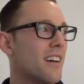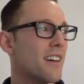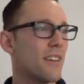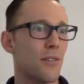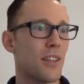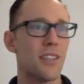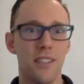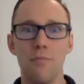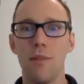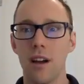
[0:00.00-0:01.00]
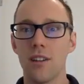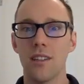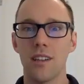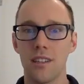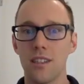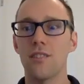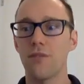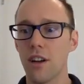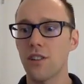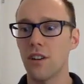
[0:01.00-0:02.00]
you know, this is embarrassing, this is
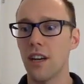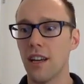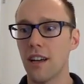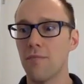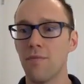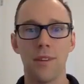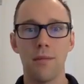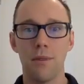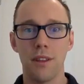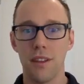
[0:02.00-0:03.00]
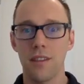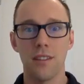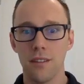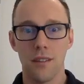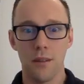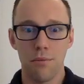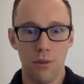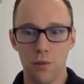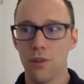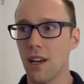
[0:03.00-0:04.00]
frustrating, but this is the
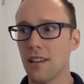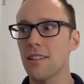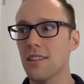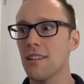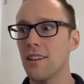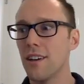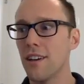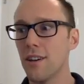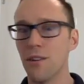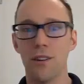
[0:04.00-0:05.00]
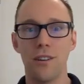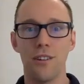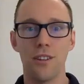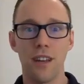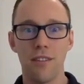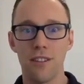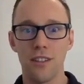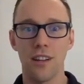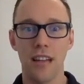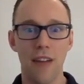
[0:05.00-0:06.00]
process. You know, you just have to
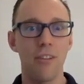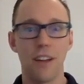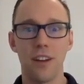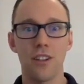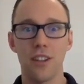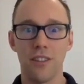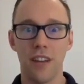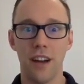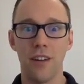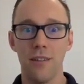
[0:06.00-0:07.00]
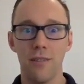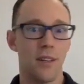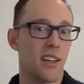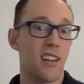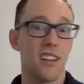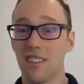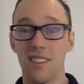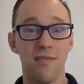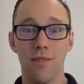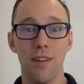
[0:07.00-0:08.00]
start laughing at yourself now,
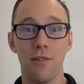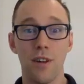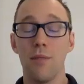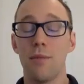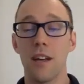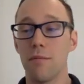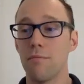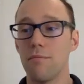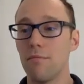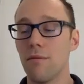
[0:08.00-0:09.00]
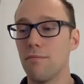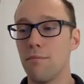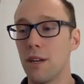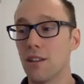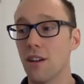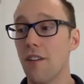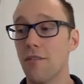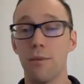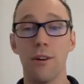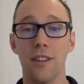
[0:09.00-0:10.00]
because if you keep getting pissed off
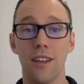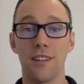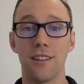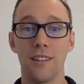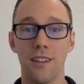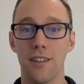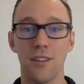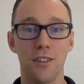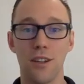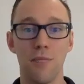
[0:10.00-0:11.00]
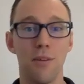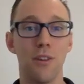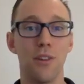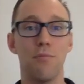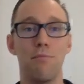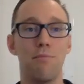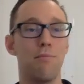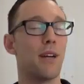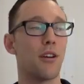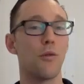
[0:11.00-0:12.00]
about this, it's just going to build a
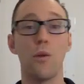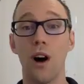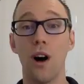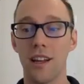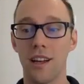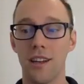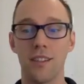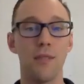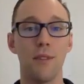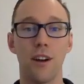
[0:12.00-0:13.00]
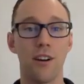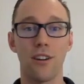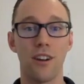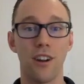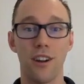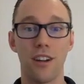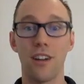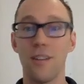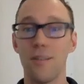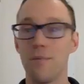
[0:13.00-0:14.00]
bigger wall, and it's going to be harder and
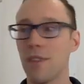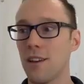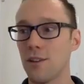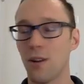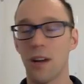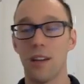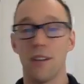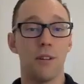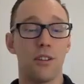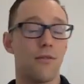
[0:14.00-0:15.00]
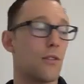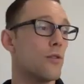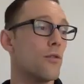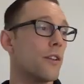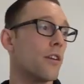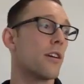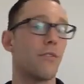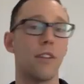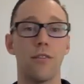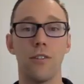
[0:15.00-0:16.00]
harder. So I did a bunch of goofy looking
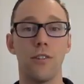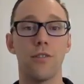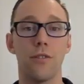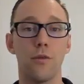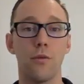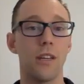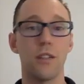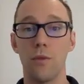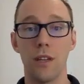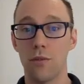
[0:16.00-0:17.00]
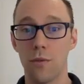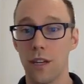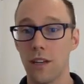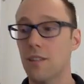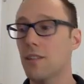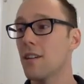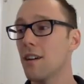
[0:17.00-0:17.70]
front fulls for weeks and weeks and weeks